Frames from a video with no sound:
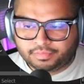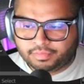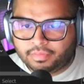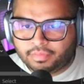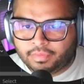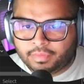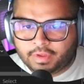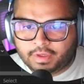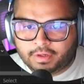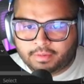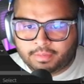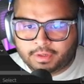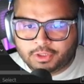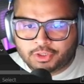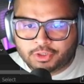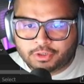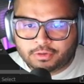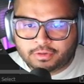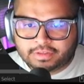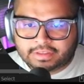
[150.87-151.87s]
Then make
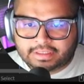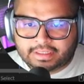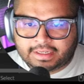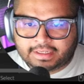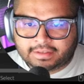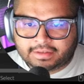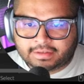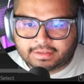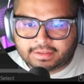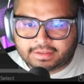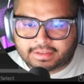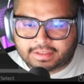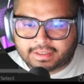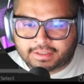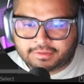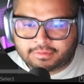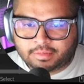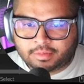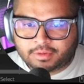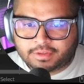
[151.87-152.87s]
sure to select the
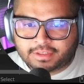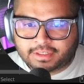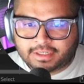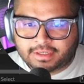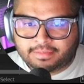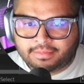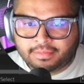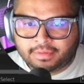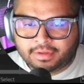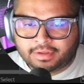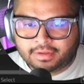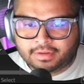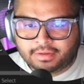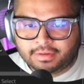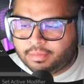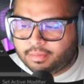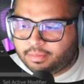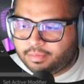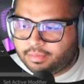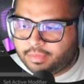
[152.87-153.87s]
text one more time.
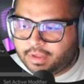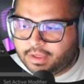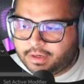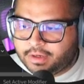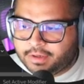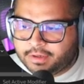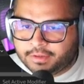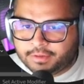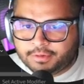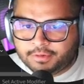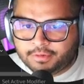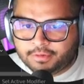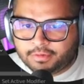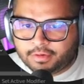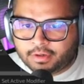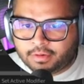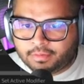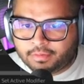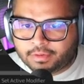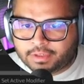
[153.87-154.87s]
Then you can do
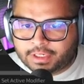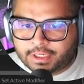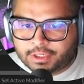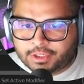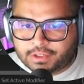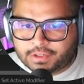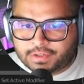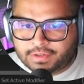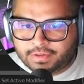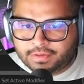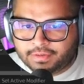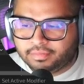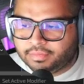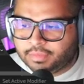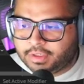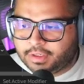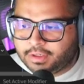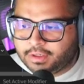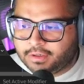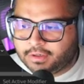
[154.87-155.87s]
a rotation,
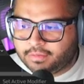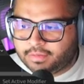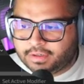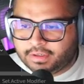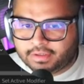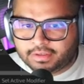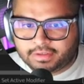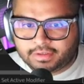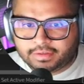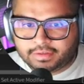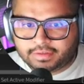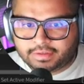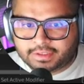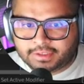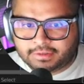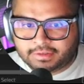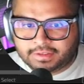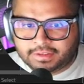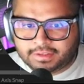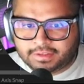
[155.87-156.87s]
and you're gonna want to
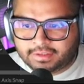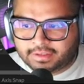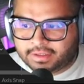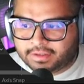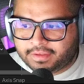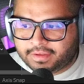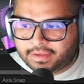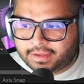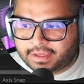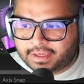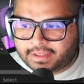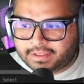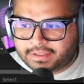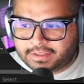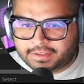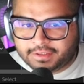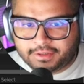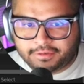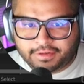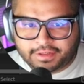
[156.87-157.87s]
tilt it. I think
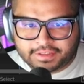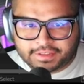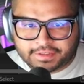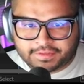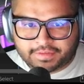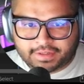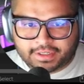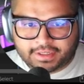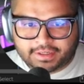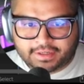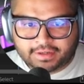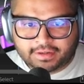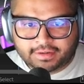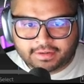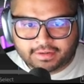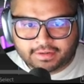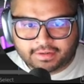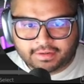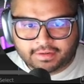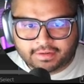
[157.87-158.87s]
18 degrees is fine.
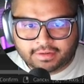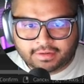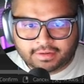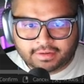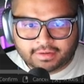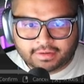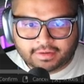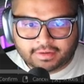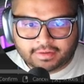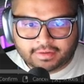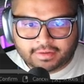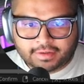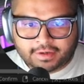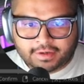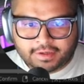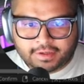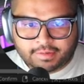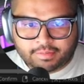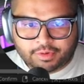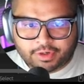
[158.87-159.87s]
Then
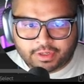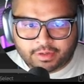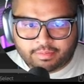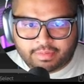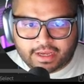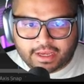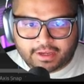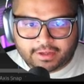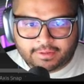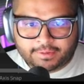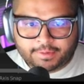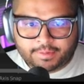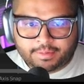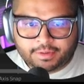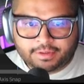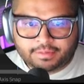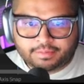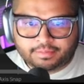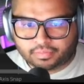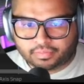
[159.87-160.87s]
you can bring it back a little
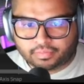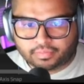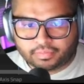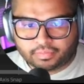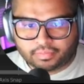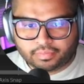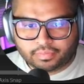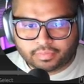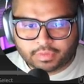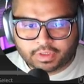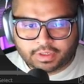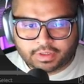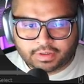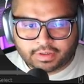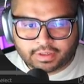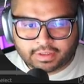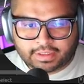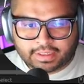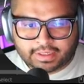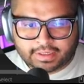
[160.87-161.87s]
bit. Then
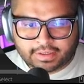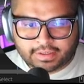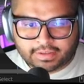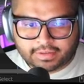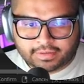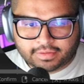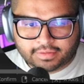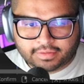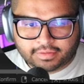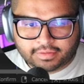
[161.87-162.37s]
align it.